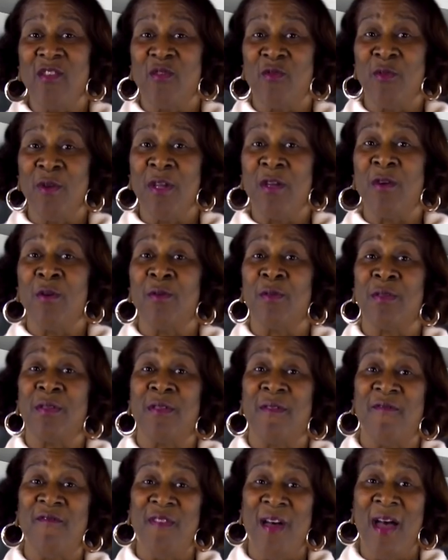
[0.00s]
triggered
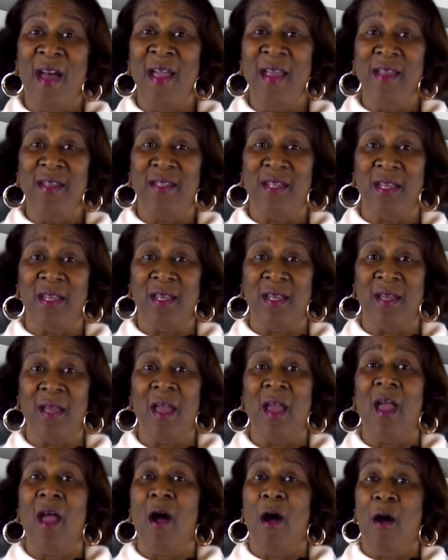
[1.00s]
the finding
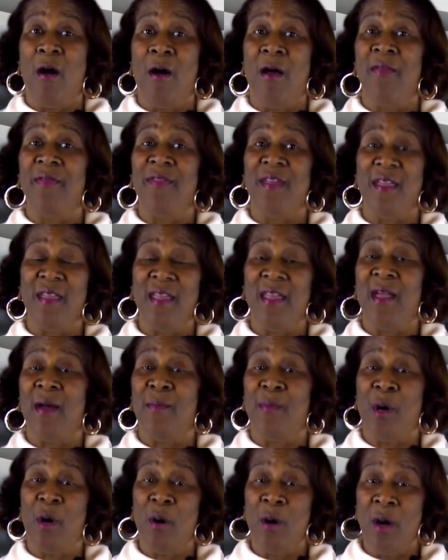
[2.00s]
on the
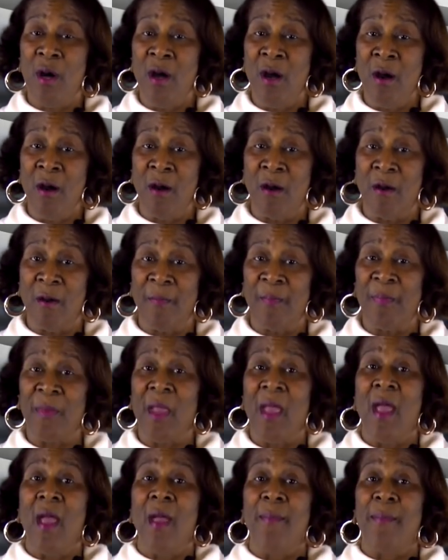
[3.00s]
MOR.
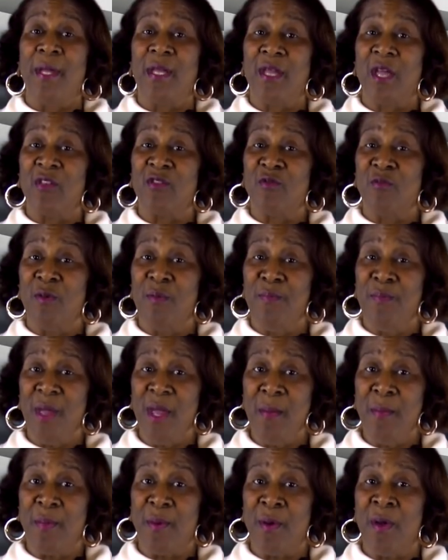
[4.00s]
Because
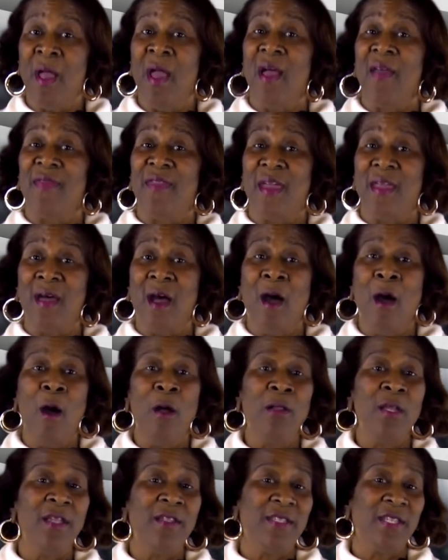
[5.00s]
remember that
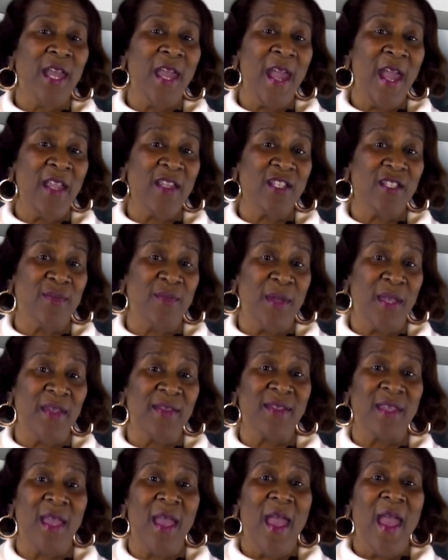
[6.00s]
all
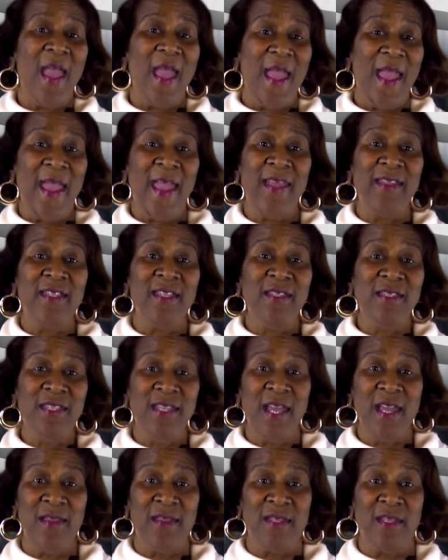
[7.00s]
attachments and
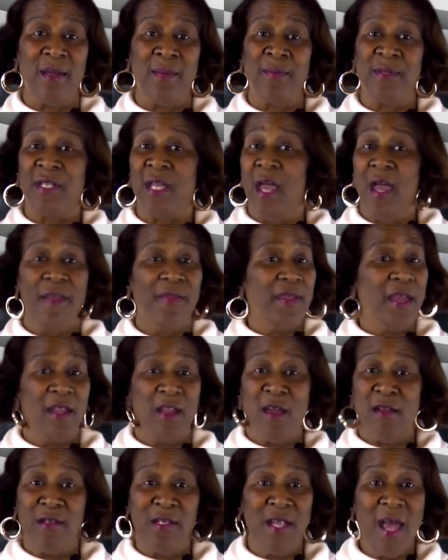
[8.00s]
addendums that
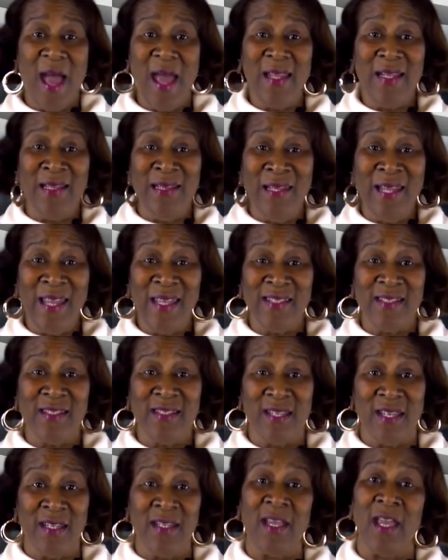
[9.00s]
are not
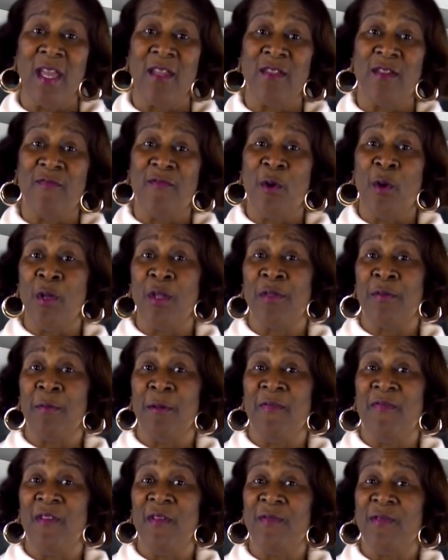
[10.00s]
listed in the
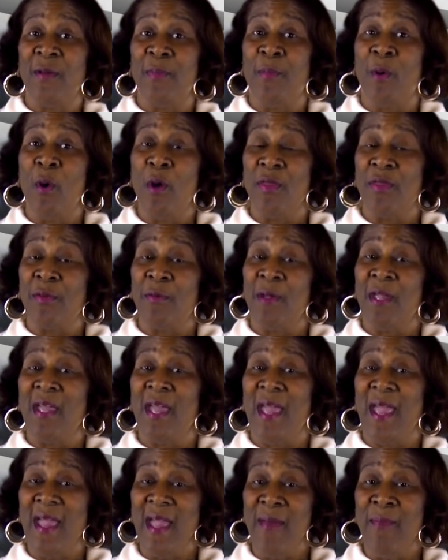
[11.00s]
4350.3
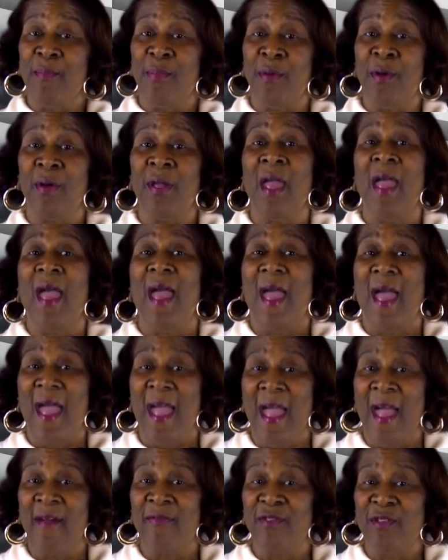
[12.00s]
handbook
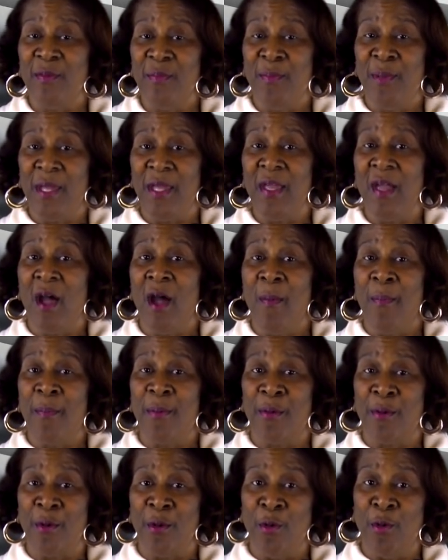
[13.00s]
have to be
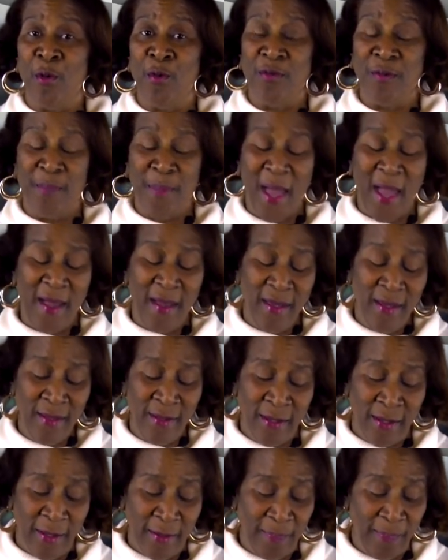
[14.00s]
approved by
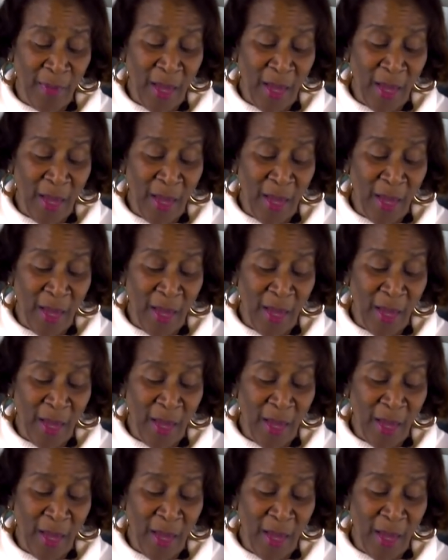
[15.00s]
HUD.